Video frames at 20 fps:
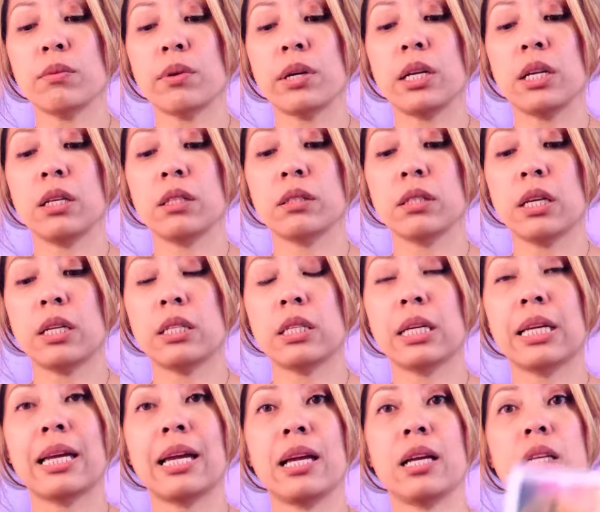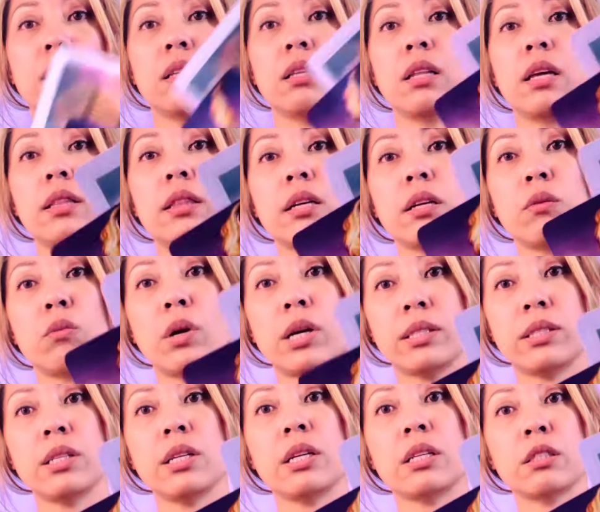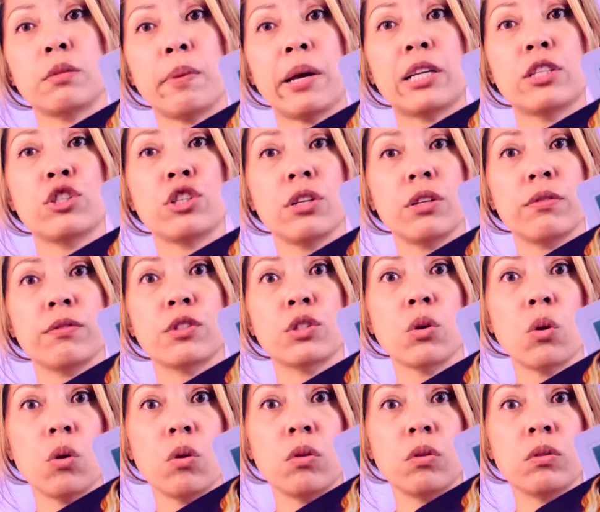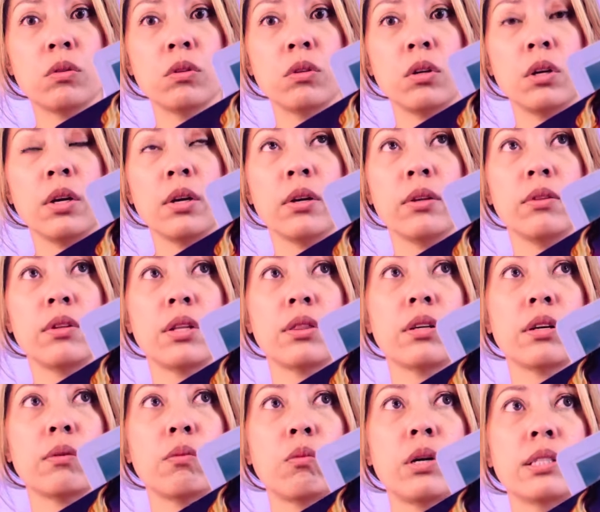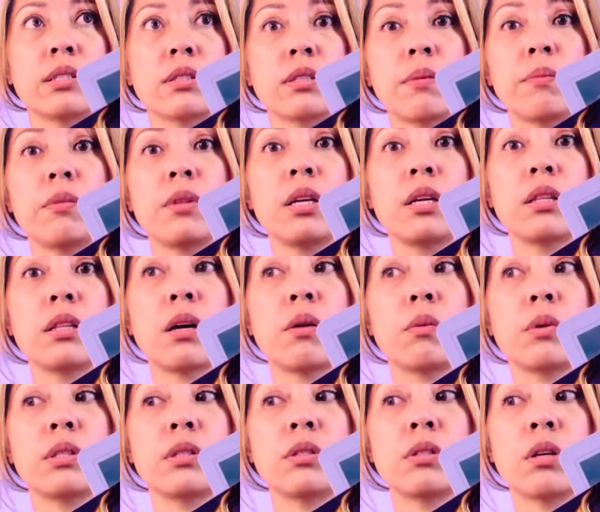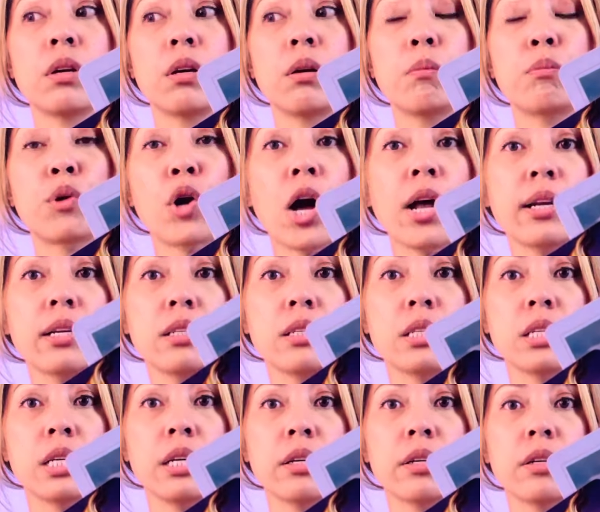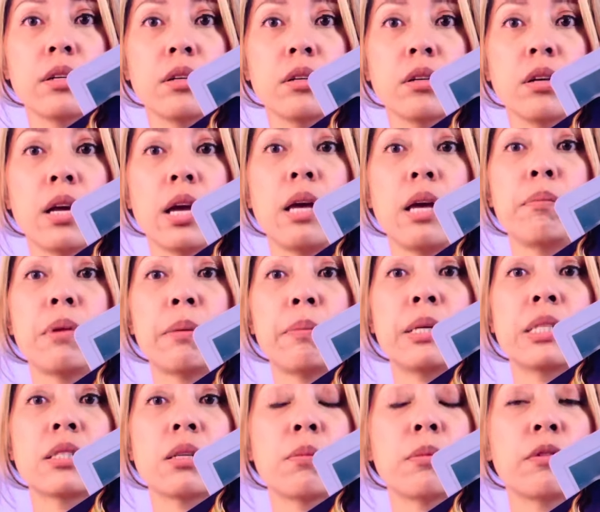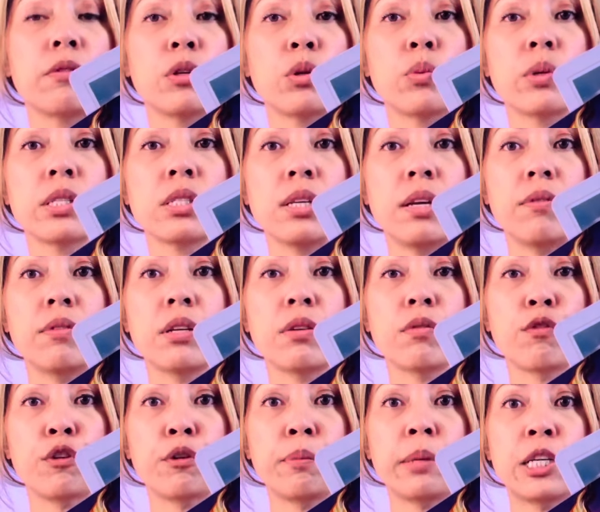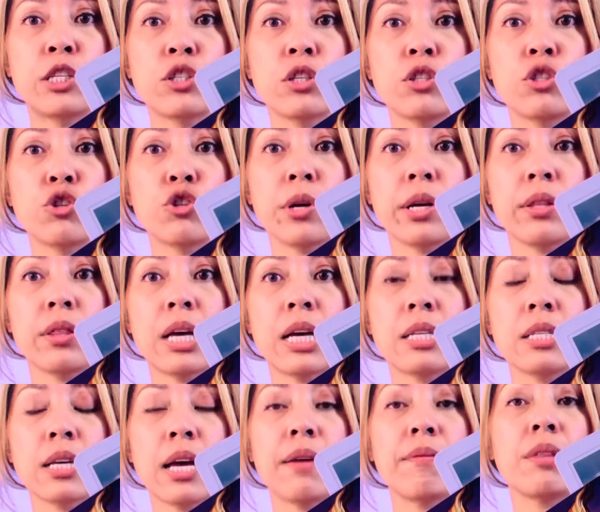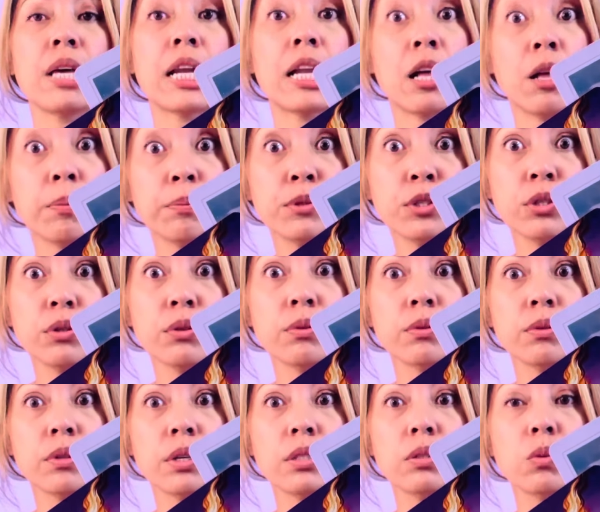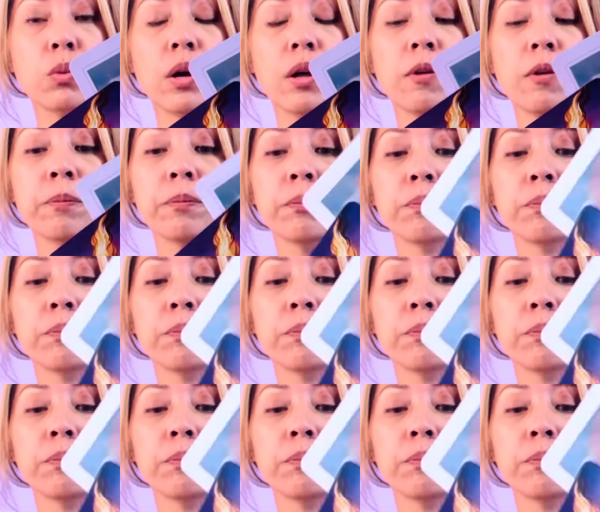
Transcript: readings indicate that there was an expansion of soul, that there was something that was broadened here. And maybe some of you received information during that time that helped you as well.